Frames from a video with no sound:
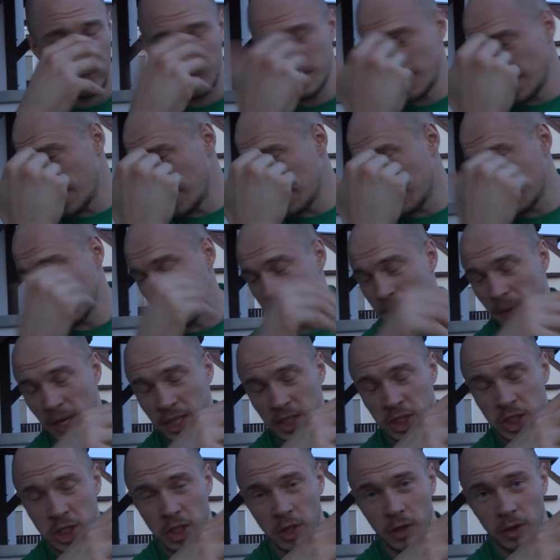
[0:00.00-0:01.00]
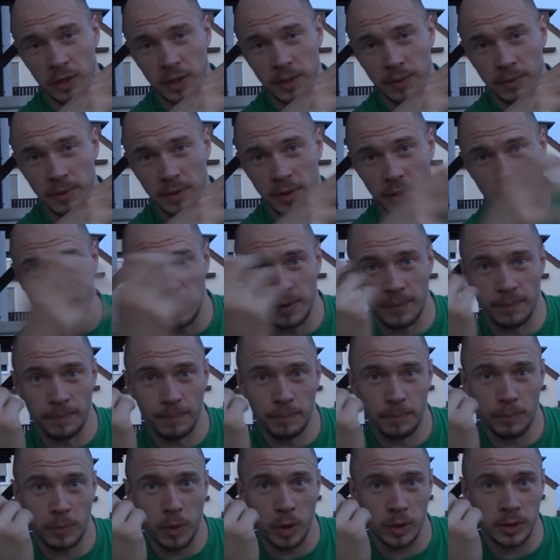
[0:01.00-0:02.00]
As I mentioned on the
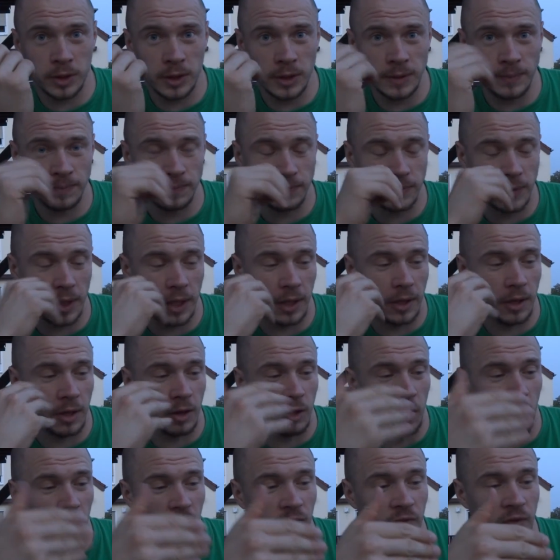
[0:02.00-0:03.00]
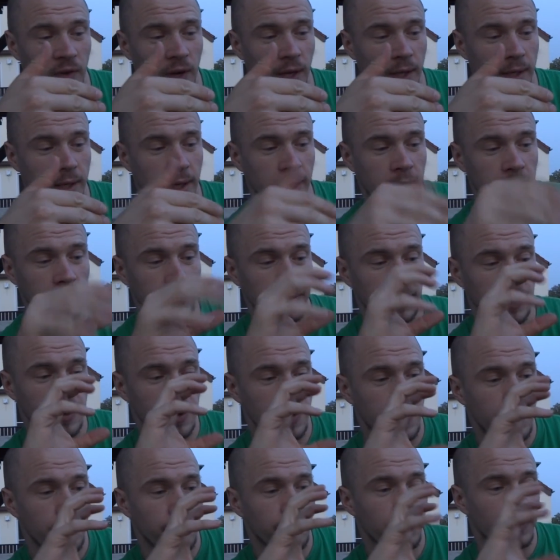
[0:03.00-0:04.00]
bottle, it's not filtered.
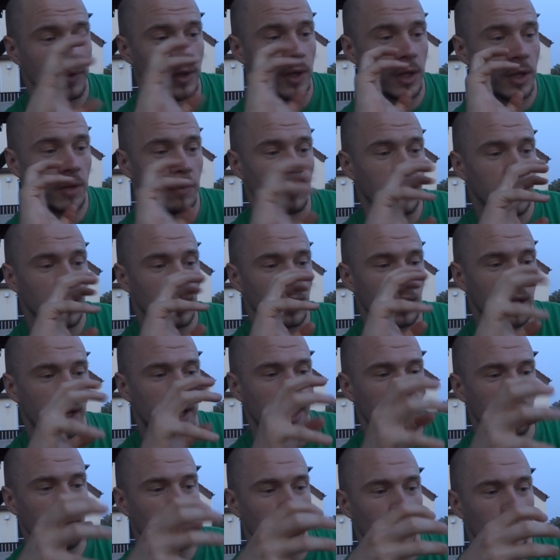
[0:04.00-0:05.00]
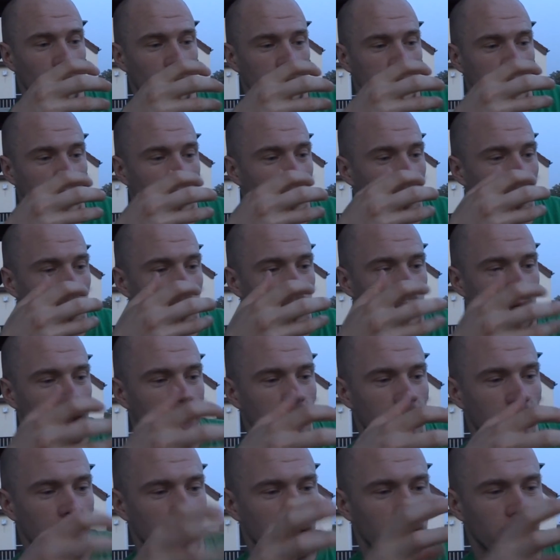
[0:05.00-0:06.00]
That means I have all the
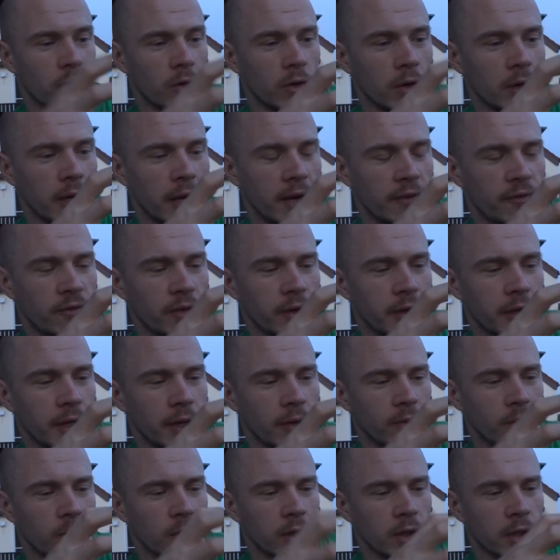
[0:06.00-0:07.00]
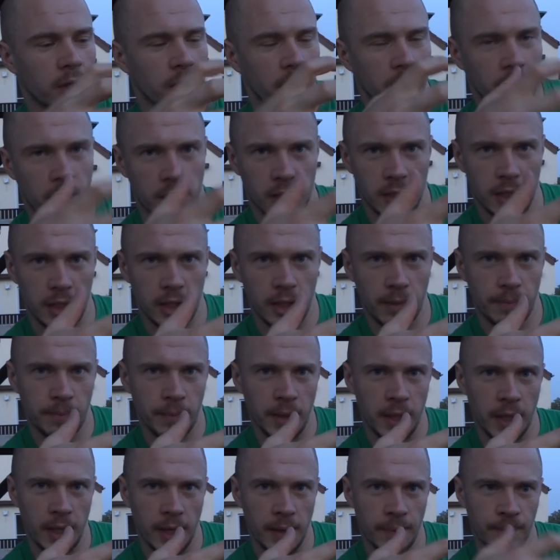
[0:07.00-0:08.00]
incidents, everything what's inside the
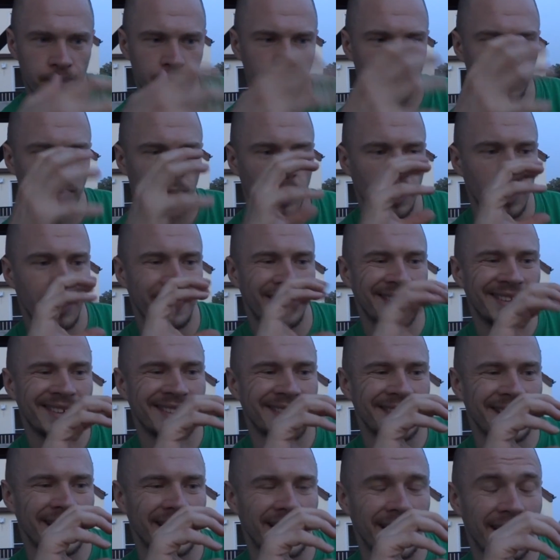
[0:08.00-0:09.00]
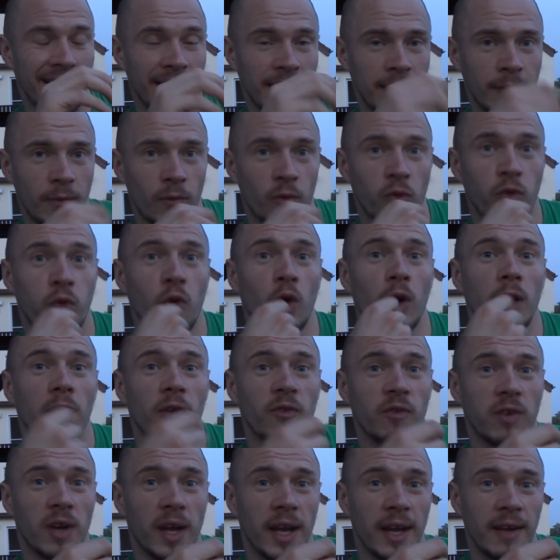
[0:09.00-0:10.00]
beer still in for the
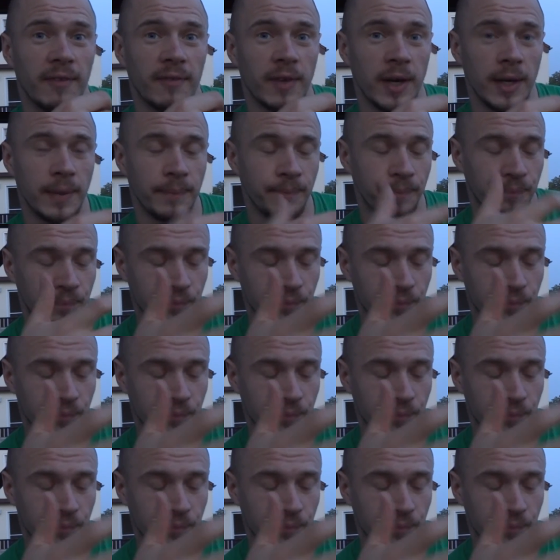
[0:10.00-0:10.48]
flavor.